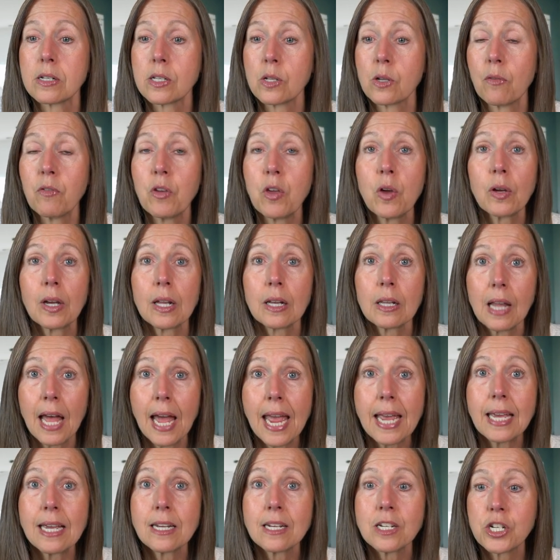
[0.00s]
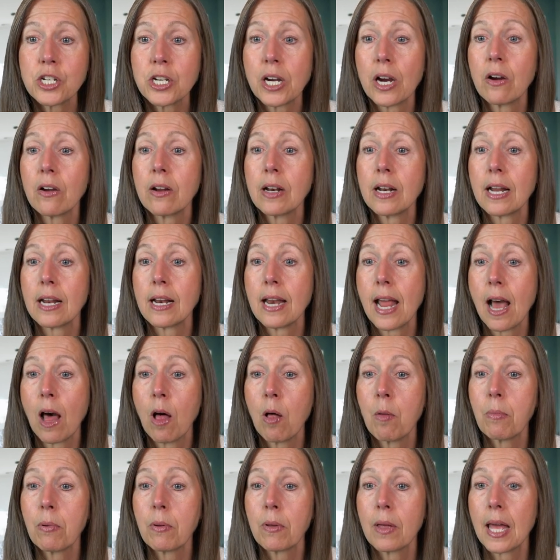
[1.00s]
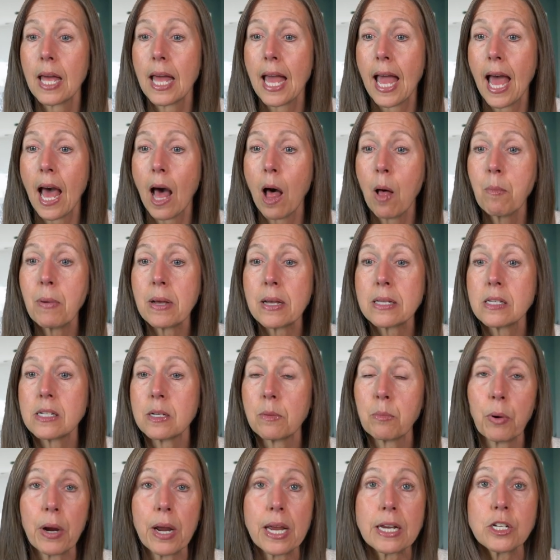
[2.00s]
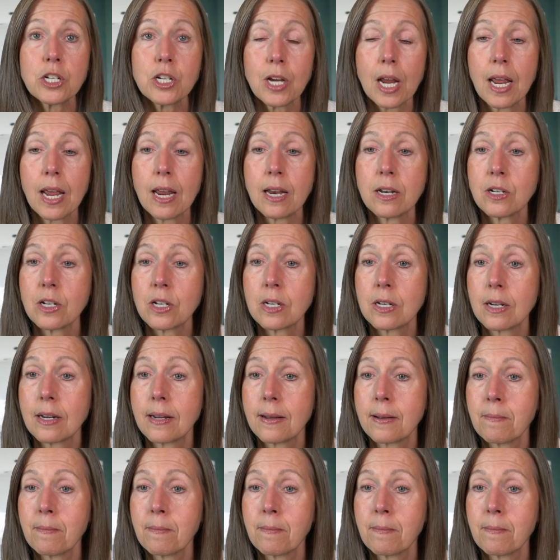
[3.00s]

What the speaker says: So if you can like and share it and help us to bring change.